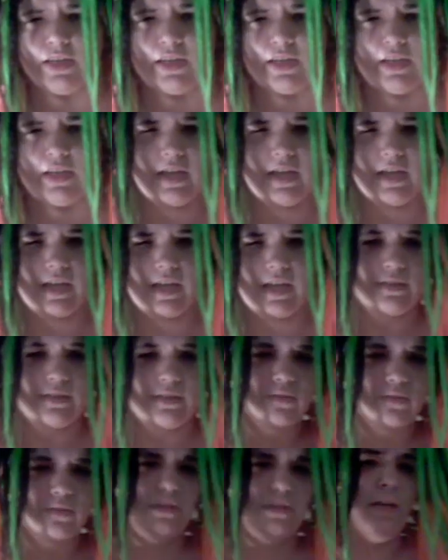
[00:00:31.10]
I don't
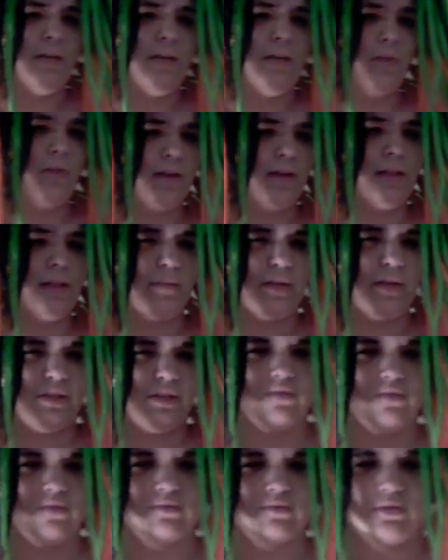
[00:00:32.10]
get why they make
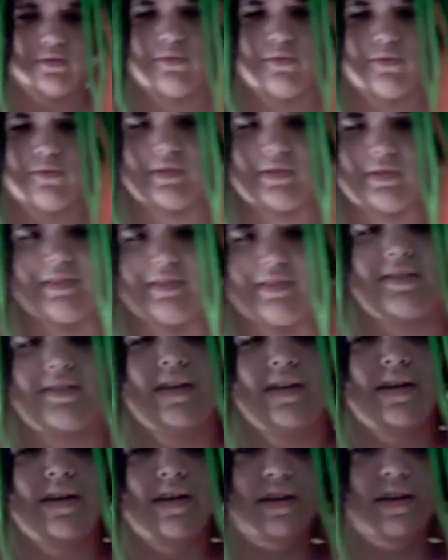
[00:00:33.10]
those noises.
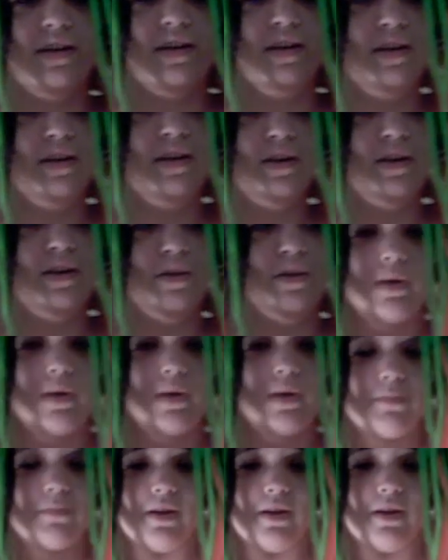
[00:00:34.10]
What I'm
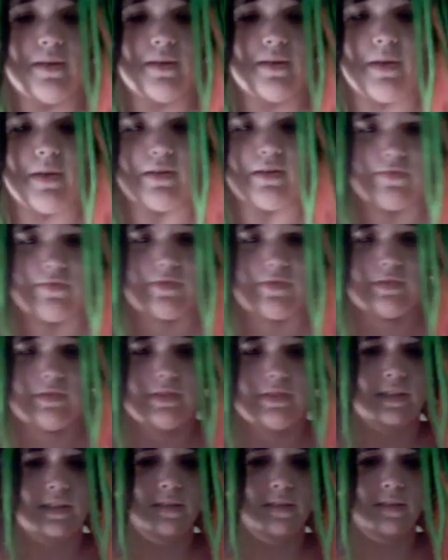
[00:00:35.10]
talking about is, if you've seen the
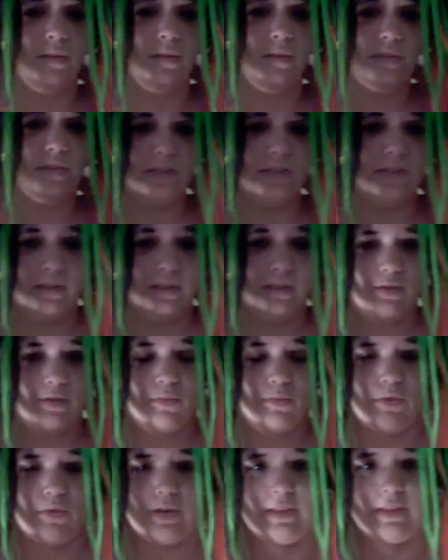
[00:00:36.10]
movies, the little boy
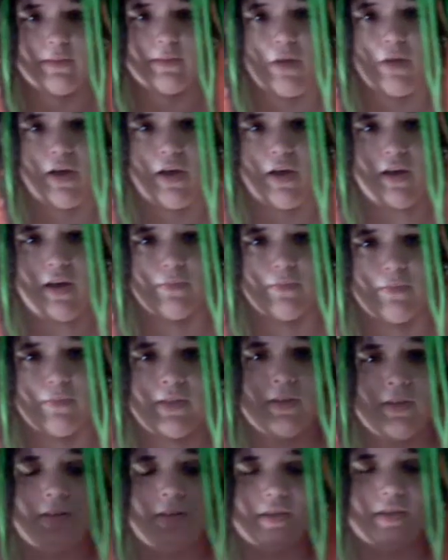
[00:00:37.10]
and the mom.
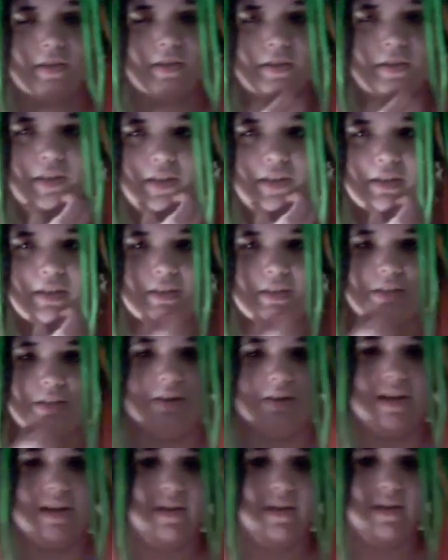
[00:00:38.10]
You know how
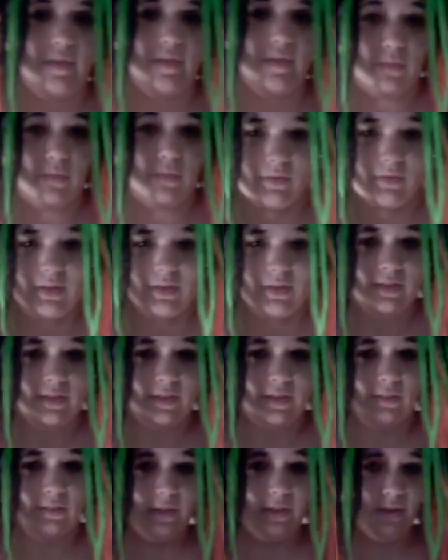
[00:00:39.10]
they were
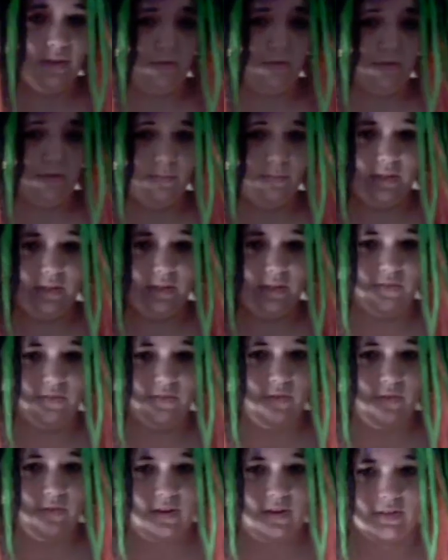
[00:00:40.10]
killed by the
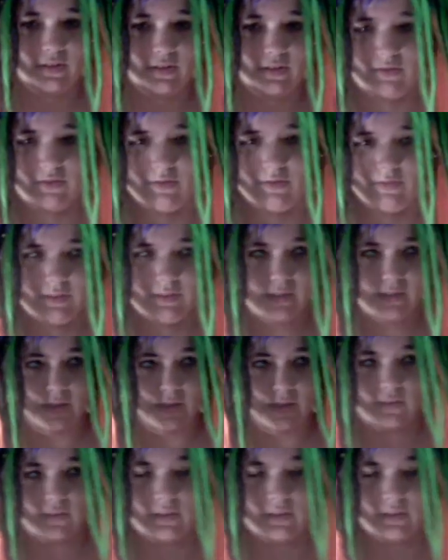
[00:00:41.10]
father, and now they
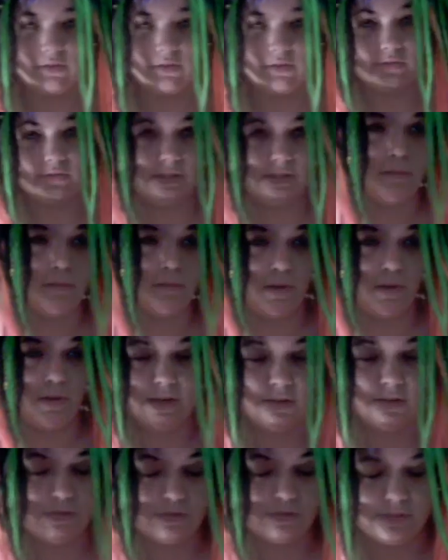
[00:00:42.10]
curse anybody that
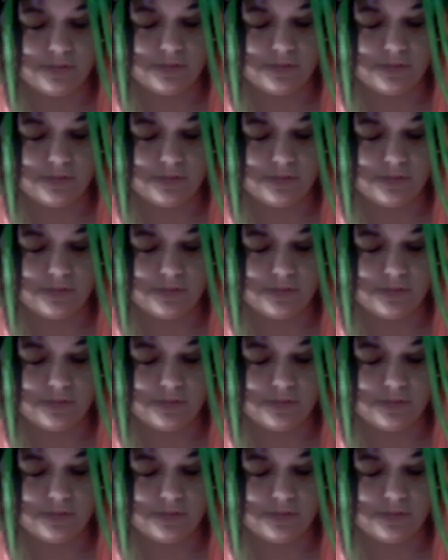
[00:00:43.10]
goes in the